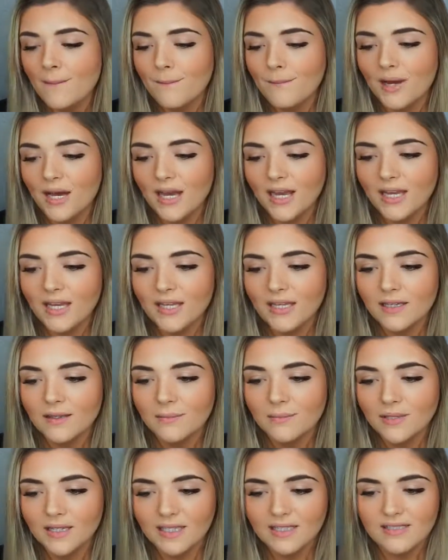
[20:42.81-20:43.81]

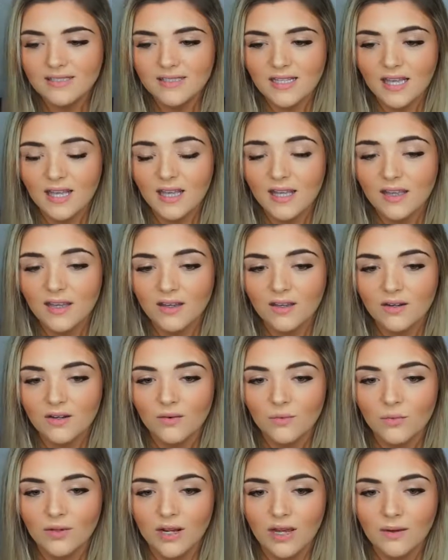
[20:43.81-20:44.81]
my biggest thing
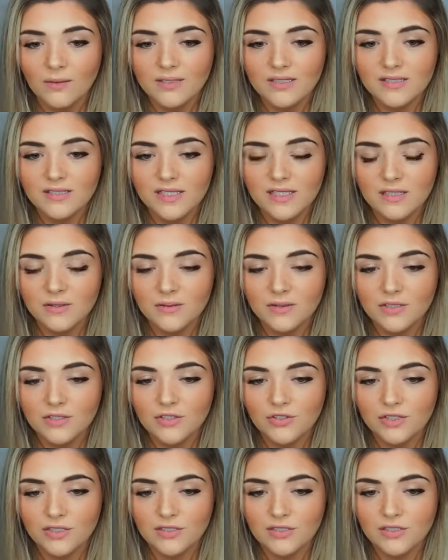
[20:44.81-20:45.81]
when I was sticking really
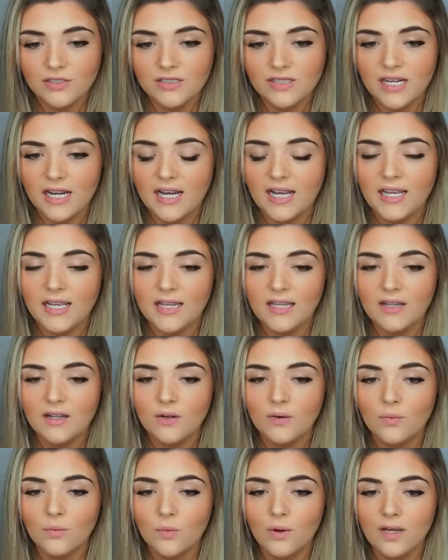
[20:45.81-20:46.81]
strictly to
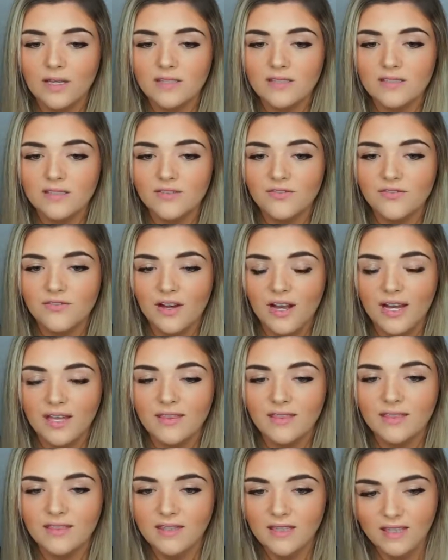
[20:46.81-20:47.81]
diet was to
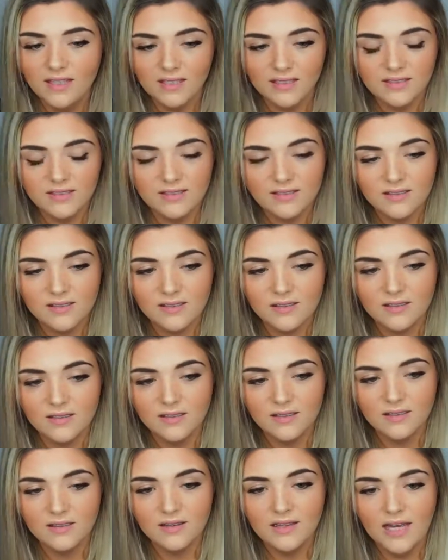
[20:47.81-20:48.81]
find things
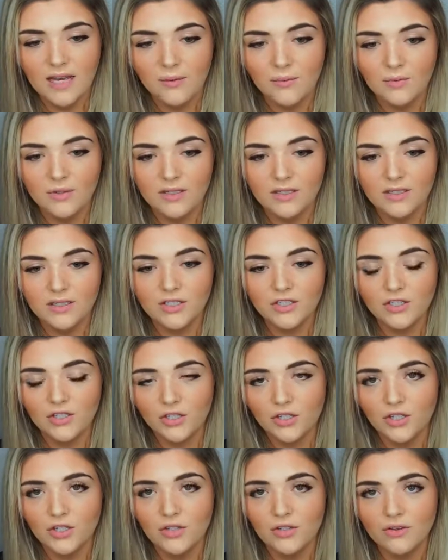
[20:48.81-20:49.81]
that would
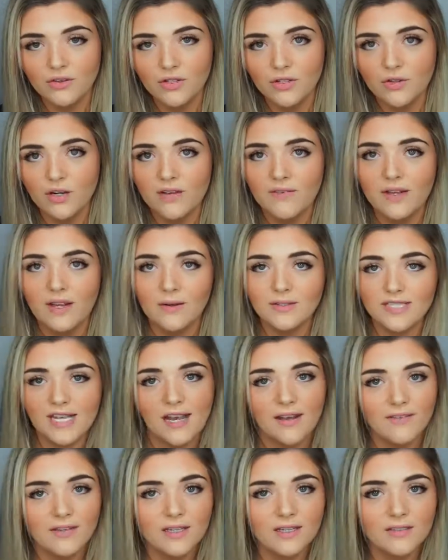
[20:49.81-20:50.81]
cure the craving I was
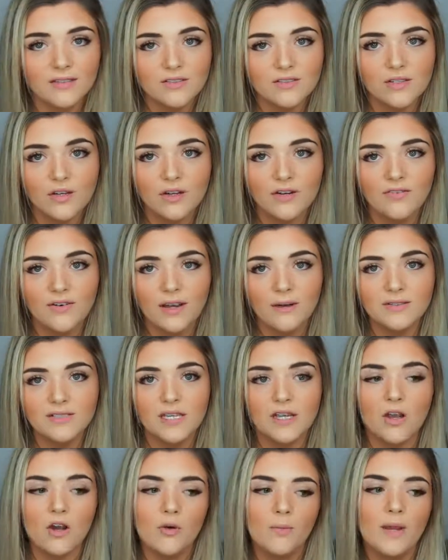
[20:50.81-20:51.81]
having. So if I was
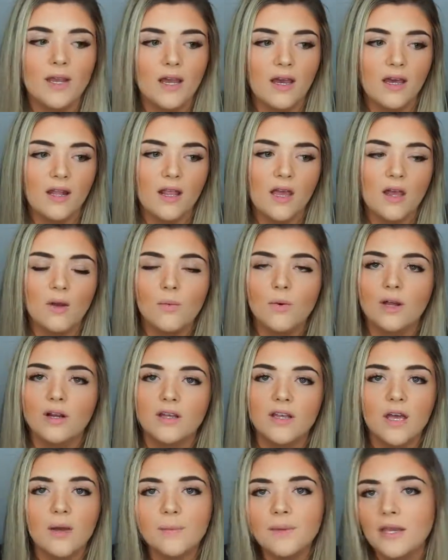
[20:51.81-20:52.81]
like, oh my God, I
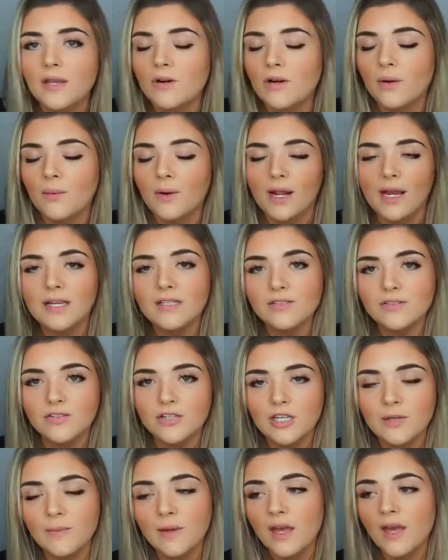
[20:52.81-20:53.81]
want a cupcake or I want ice
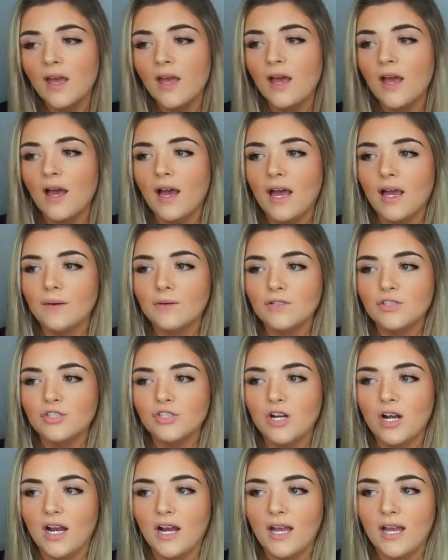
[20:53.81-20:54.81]
cream, I would
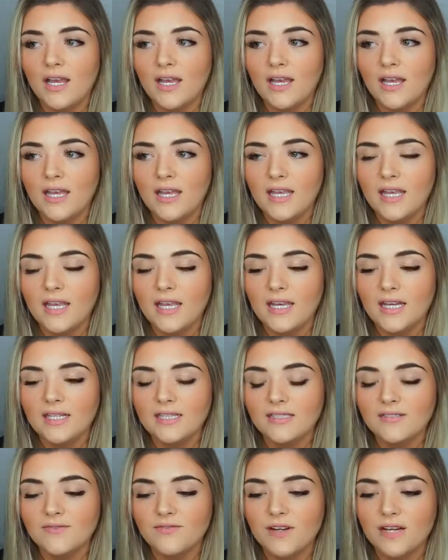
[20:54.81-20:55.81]
try
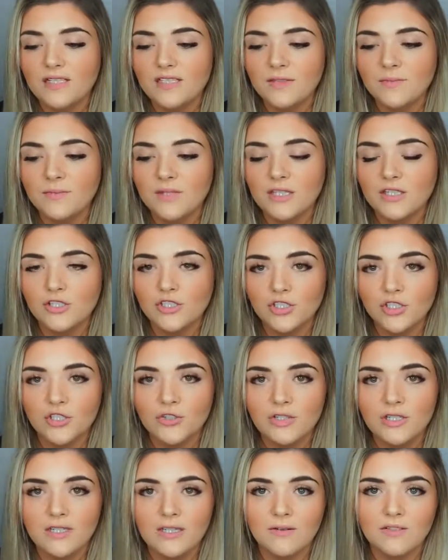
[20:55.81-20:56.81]
and find something
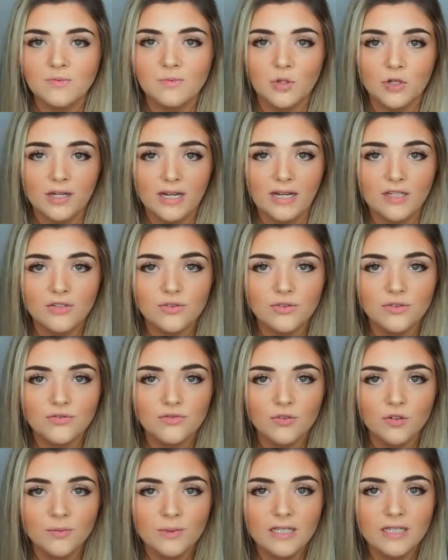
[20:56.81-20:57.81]
sugary that was more natural
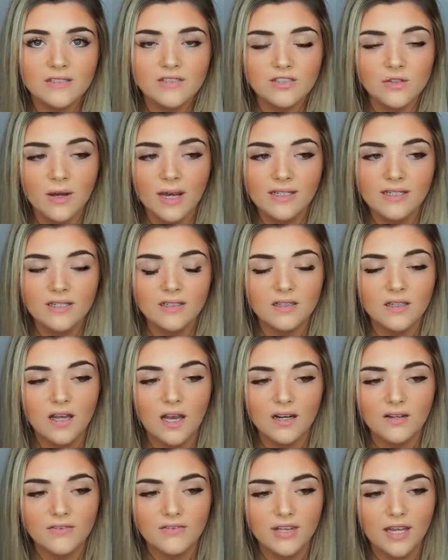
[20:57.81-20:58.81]
for me. So I did a
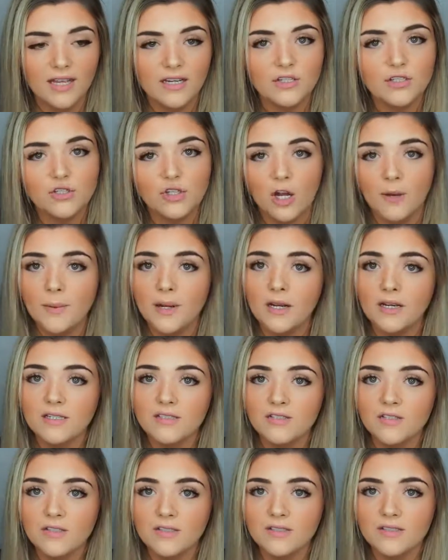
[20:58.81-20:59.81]
lot of like
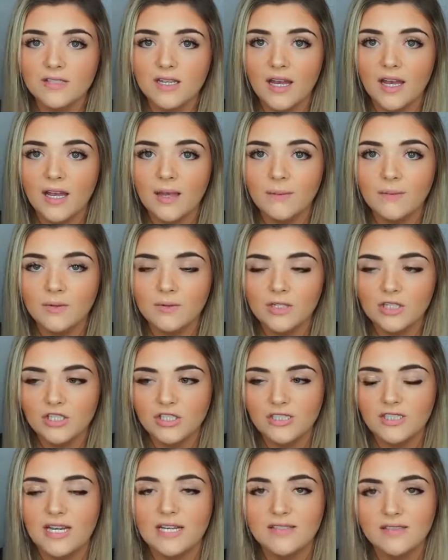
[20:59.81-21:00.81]
strawberries during this time,
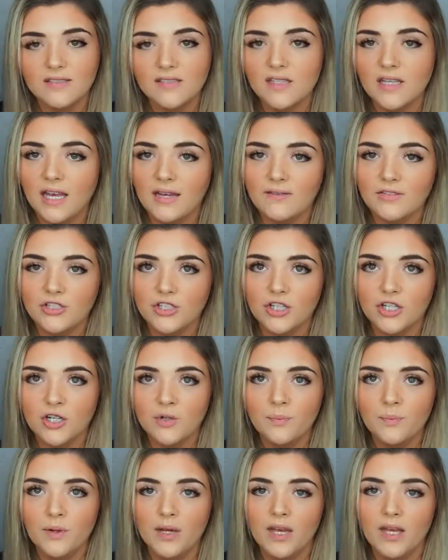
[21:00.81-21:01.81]
which yes, still have
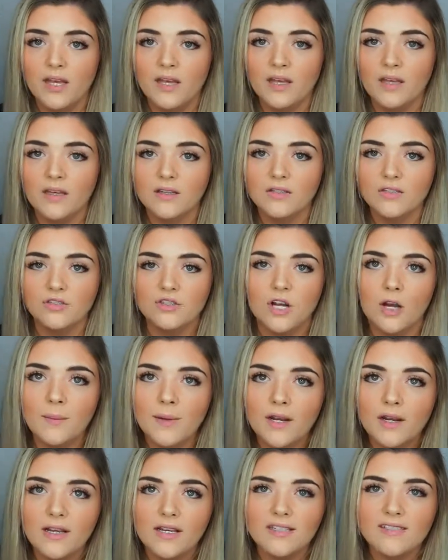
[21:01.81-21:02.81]
sugar, but
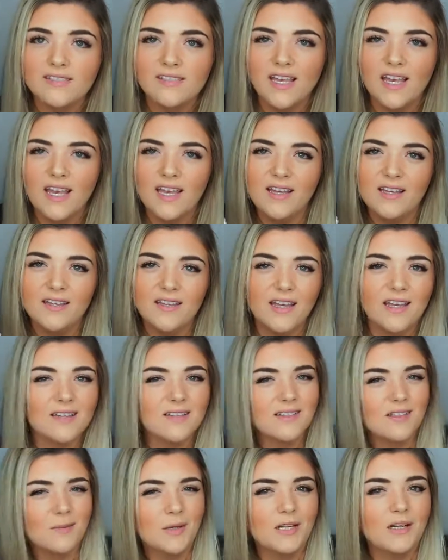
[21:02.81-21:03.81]
strawberries, cake,
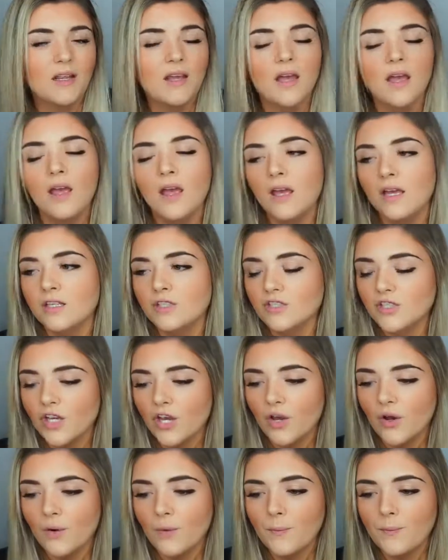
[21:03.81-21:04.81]
like come on.
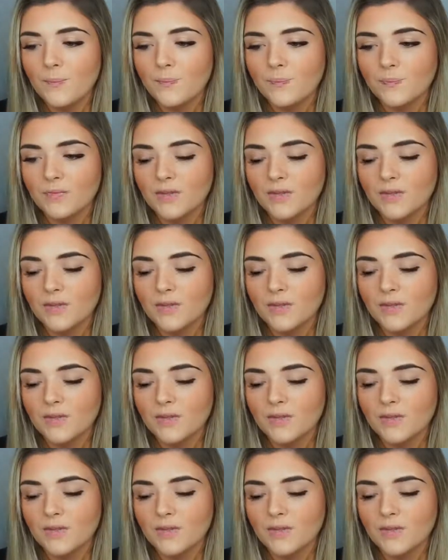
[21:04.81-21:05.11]
So